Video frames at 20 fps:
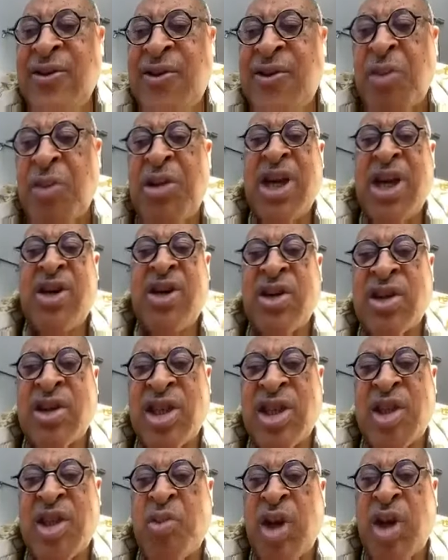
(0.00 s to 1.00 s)
from Lagos.
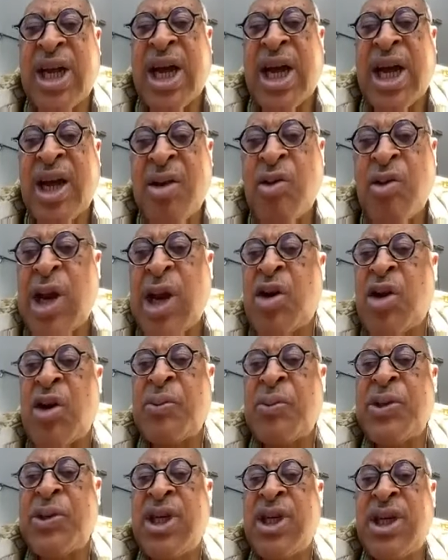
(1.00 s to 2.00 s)
His mother will
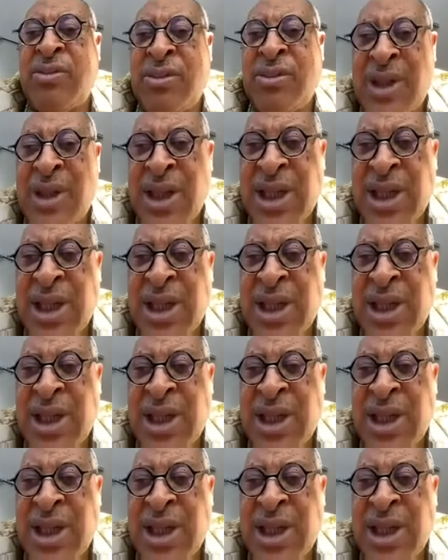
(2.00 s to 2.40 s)
accompany him.